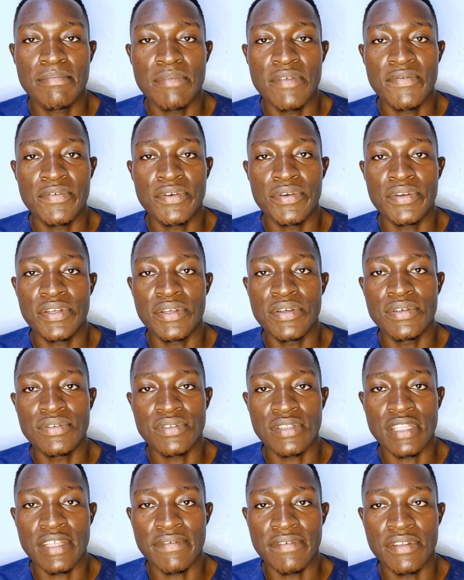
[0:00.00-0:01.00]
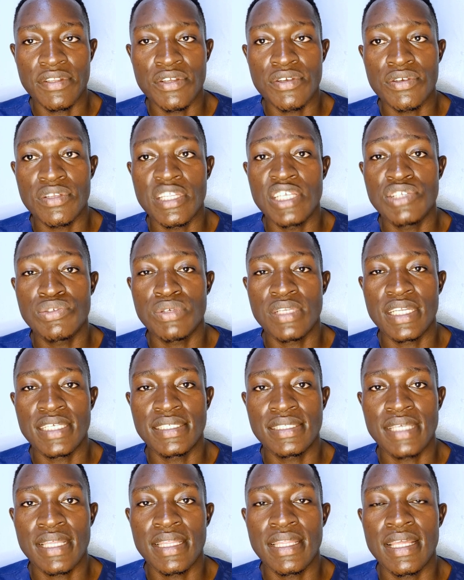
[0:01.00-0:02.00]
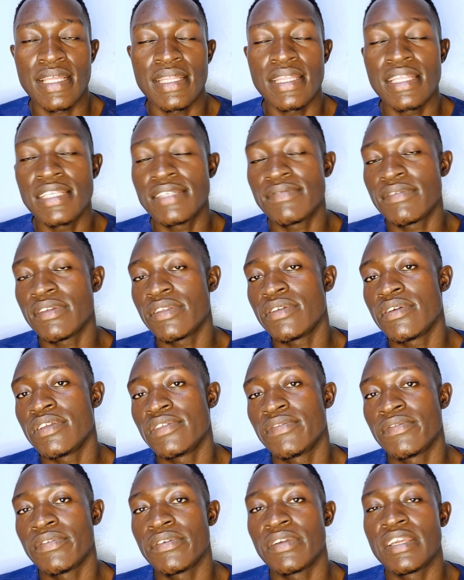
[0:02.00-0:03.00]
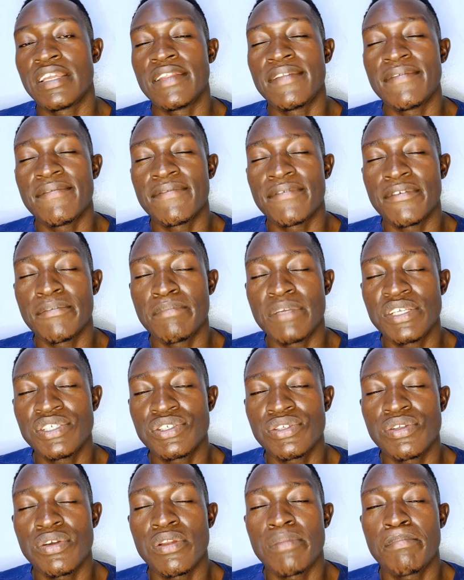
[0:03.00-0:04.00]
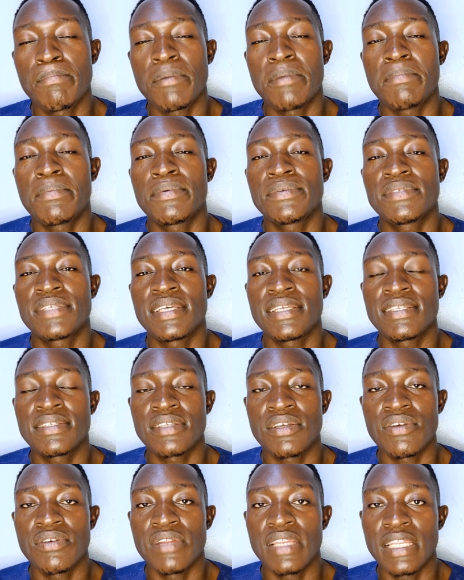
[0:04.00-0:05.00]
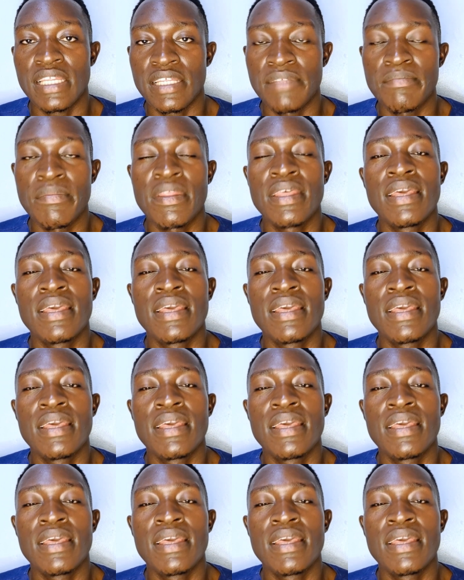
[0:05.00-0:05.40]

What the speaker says: Before we go to the video, you need to understand that this video is for informational purposes only.